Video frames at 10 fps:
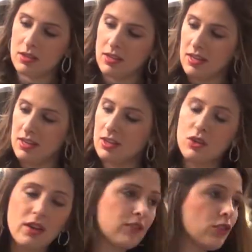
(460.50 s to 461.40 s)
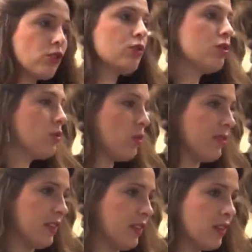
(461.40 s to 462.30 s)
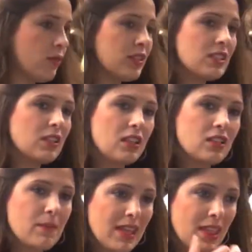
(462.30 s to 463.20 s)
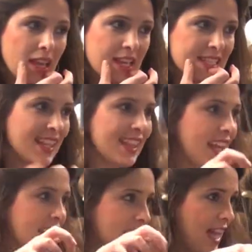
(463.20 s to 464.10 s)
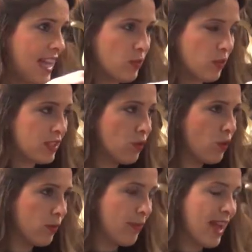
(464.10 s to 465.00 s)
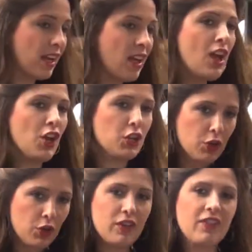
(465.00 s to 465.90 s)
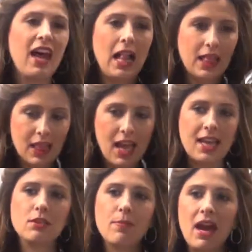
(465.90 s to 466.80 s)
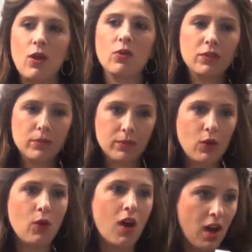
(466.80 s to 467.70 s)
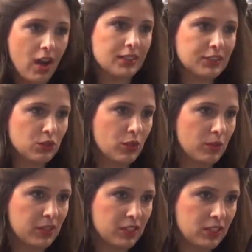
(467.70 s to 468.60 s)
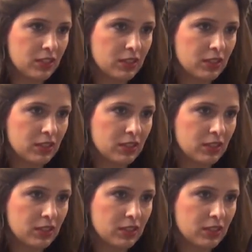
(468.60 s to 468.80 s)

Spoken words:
Okay, you don't have to do too often. The main thing is that last, once you roll back, you give that last powerful blow onto the brush.